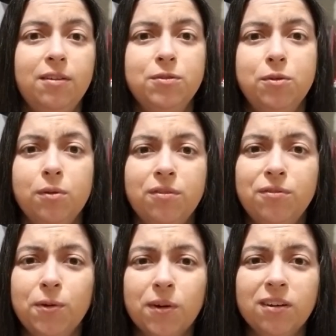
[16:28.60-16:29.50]
it was going
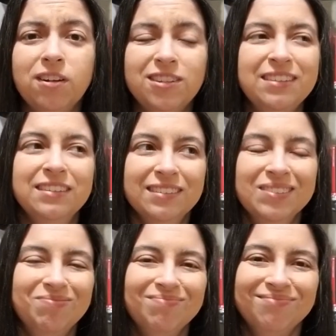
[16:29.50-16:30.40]
for.
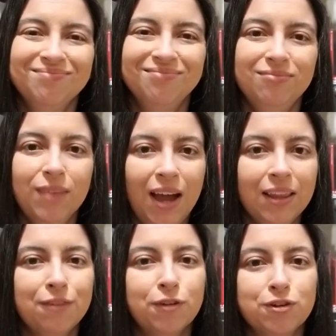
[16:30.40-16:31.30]
I
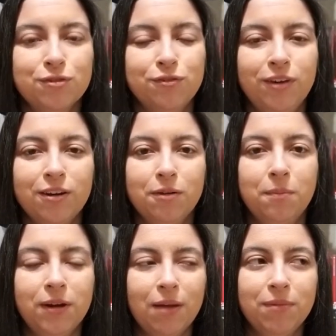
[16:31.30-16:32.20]
like Virtual Fighter,
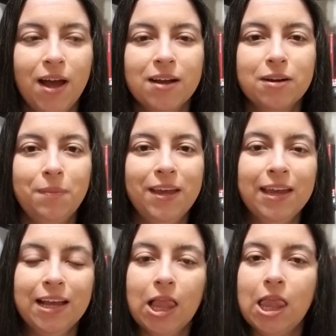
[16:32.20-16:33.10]
but I'm not going to
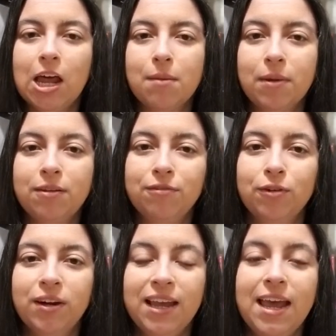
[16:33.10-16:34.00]
pay a lot of money
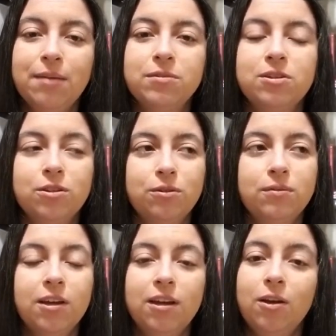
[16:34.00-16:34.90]
for a game,
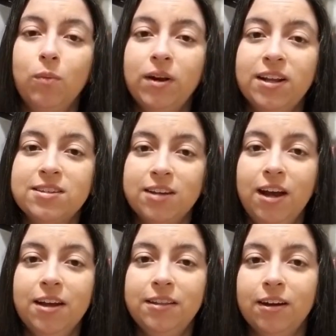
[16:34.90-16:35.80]
so when I
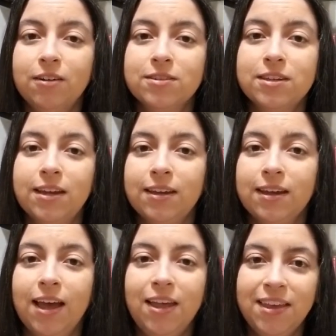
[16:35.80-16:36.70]
saw it there, I was like,
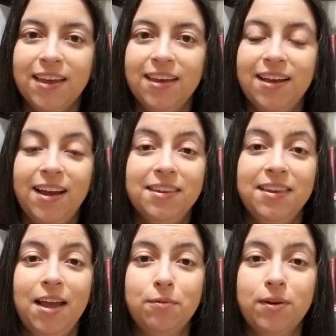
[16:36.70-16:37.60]
hell yeah, I,
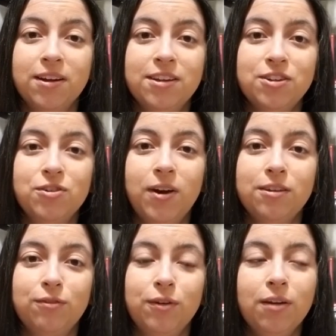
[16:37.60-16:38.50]
I wanted to try
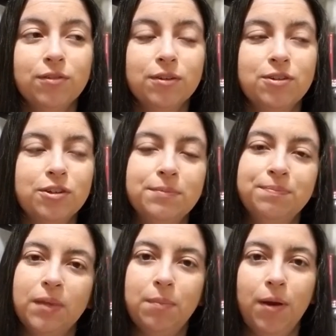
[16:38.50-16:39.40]
this forever. So
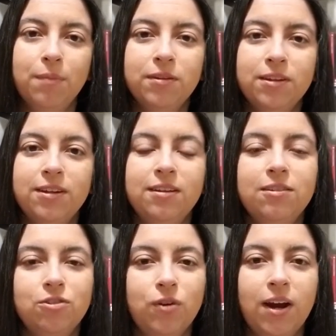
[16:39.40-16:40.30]
I popped it
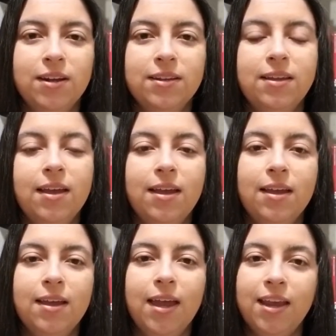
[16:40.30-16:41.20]
in, tried it,
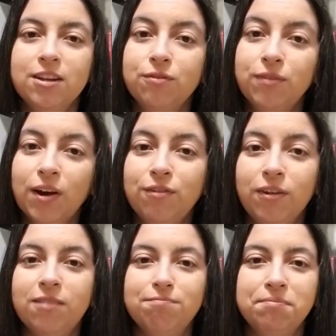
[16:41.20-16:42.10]
and it's very
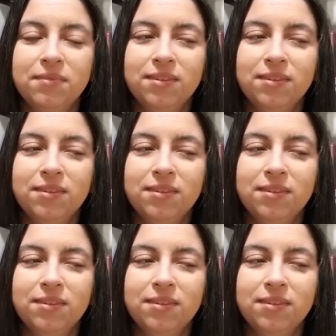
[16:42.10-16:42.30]
fun.